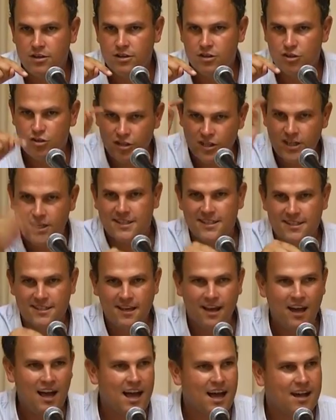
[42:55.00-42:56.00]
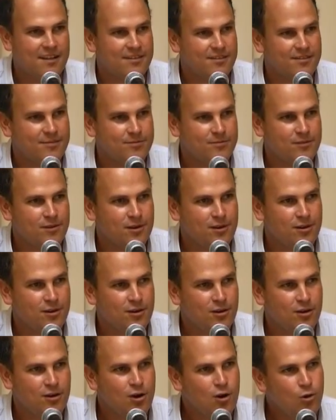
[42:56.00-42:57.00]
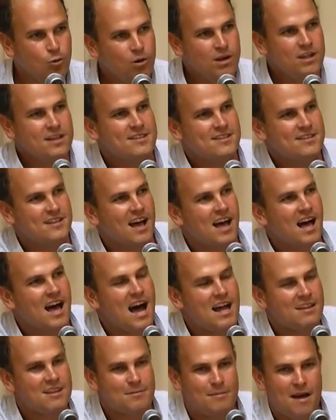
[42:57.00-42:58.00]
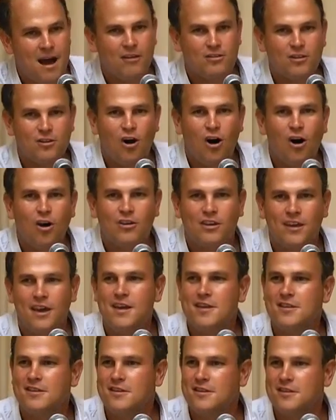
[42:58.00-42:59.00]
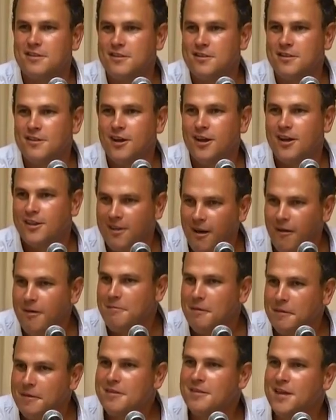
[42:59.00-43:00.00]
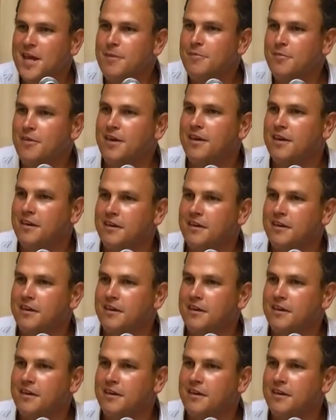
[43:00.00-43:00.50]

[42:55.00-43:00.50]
She gets tzarat. What is tzarat about in all cases? It's always about the same thing.